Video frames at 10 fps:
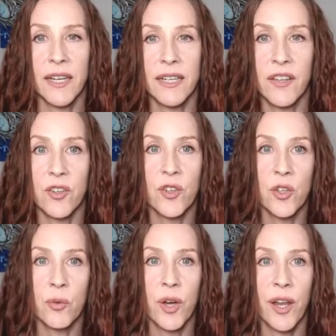And another
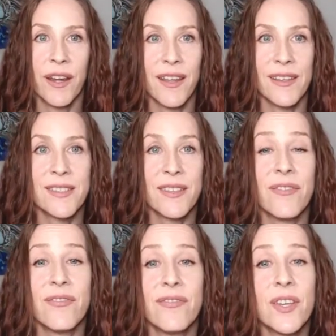new one is a
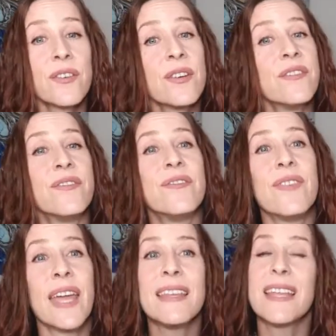fear of
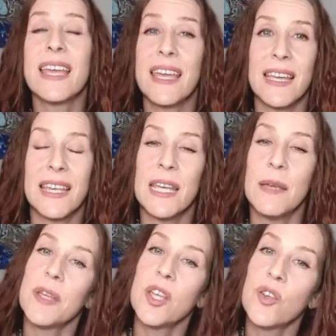failing,
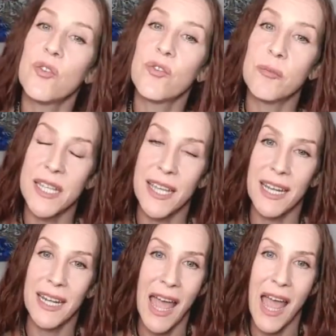keeping you from
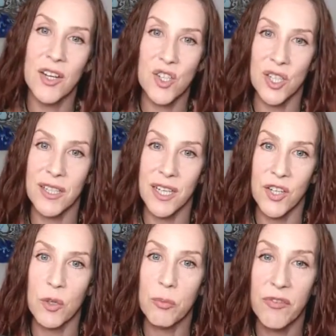taking action
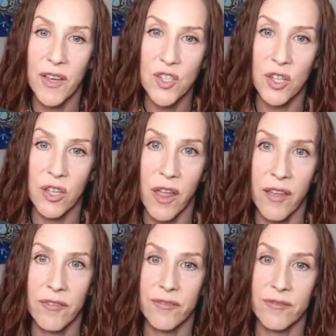in your professional
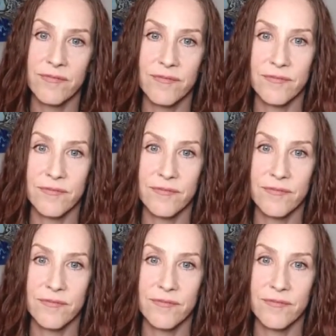life.